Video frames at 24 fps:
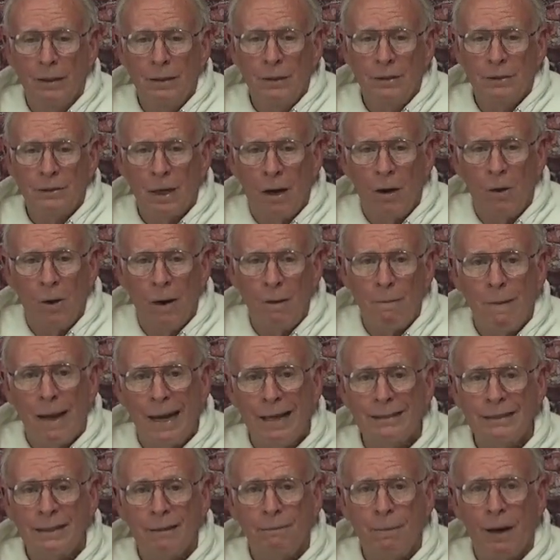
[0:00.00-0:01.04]
So it
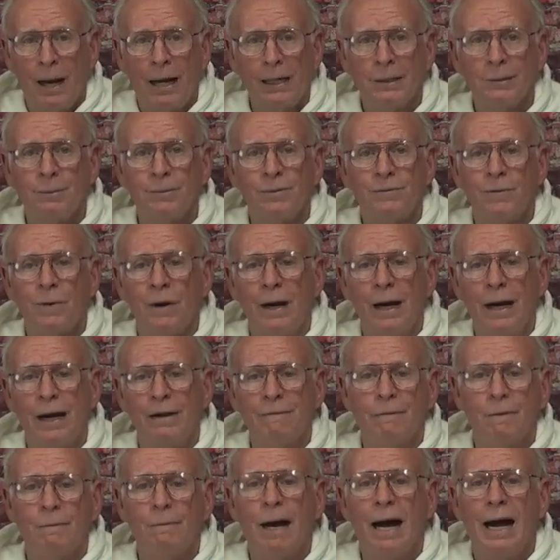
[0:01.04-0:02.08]
makes it possible for
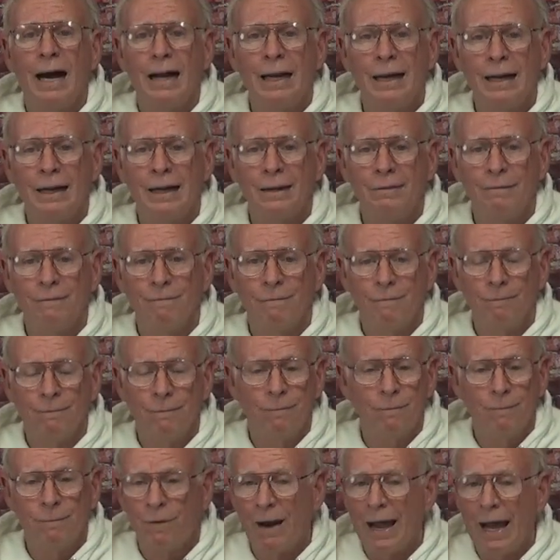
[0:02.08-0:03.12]
everybody can
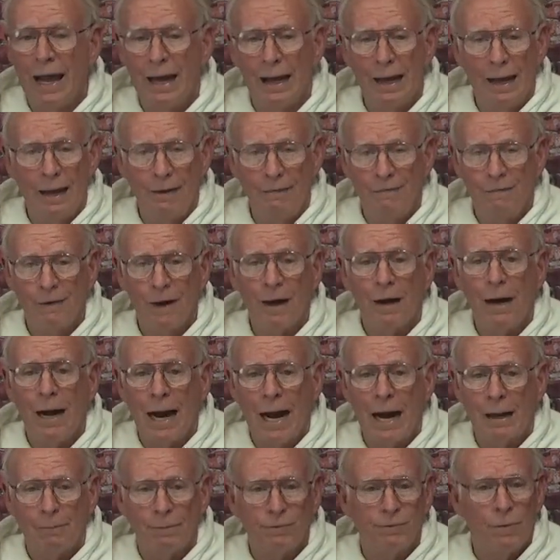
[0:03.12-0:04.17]
fly a very
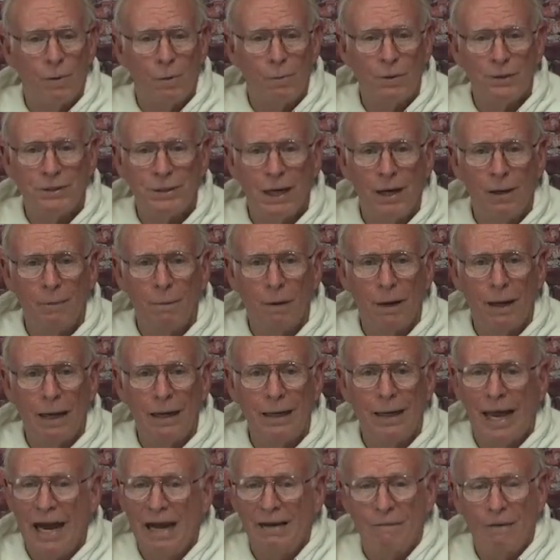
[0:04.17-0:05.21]
high performance airplane,
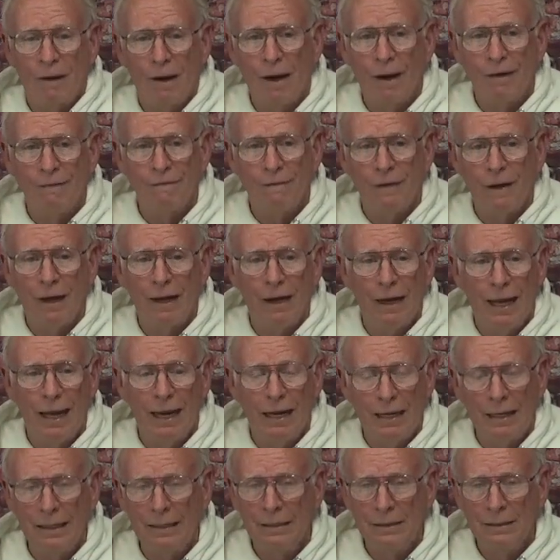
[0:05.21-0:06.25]
have a lot of fun at
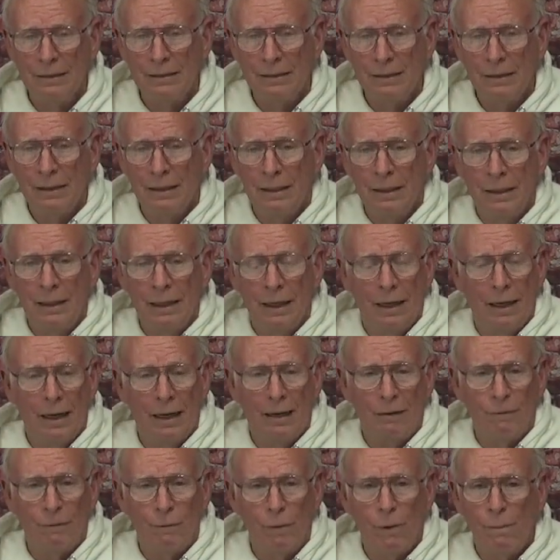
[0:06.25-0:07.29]
it,
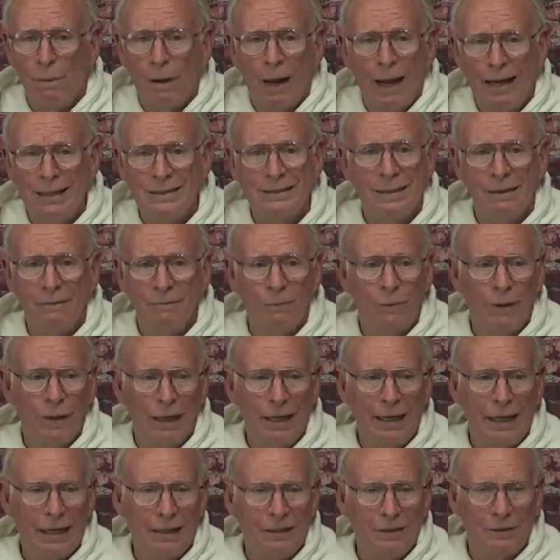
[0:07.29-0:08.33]
replace it when
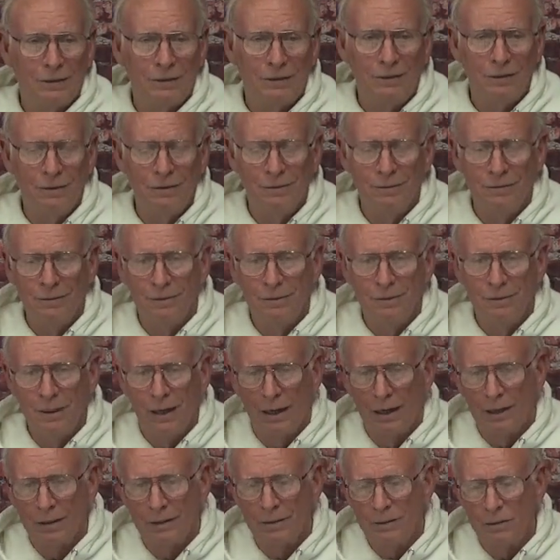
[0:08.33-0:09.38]
it gets
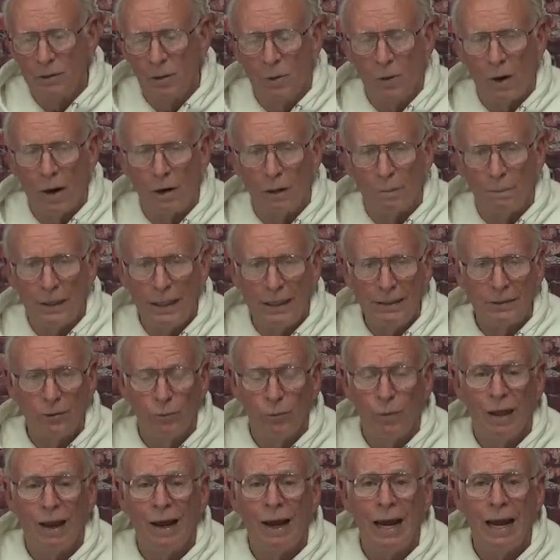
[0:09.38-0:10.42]
tore all to pieces
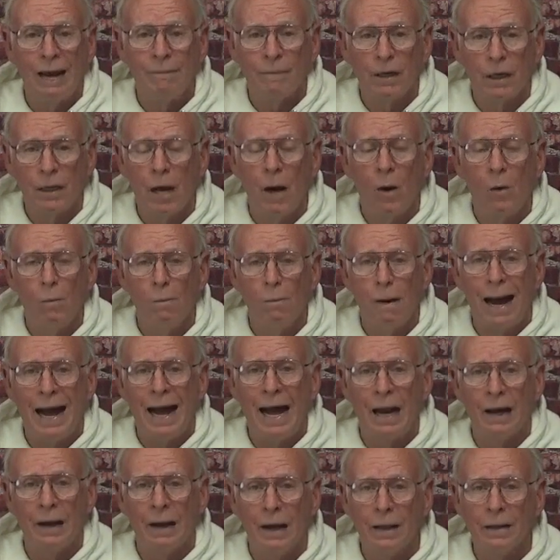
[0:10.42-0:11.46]
without having to go
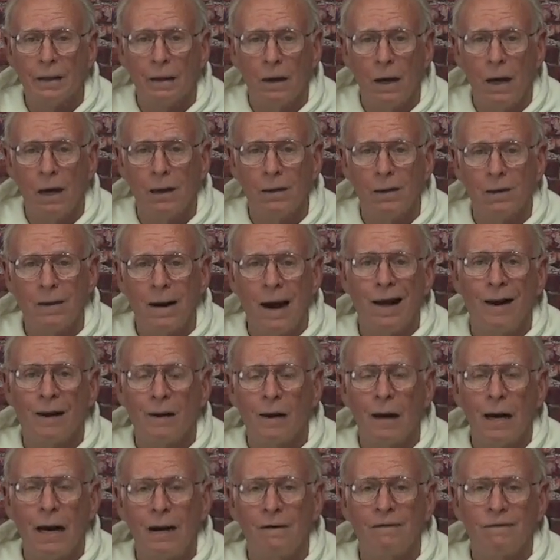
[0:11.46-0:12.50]
buy another $100
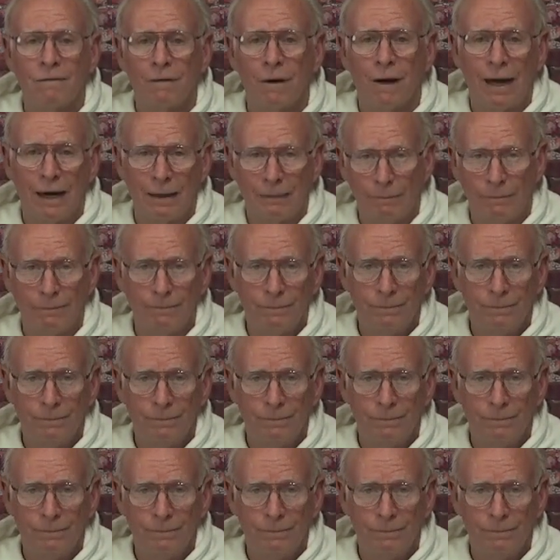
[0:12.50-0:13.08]
airframe.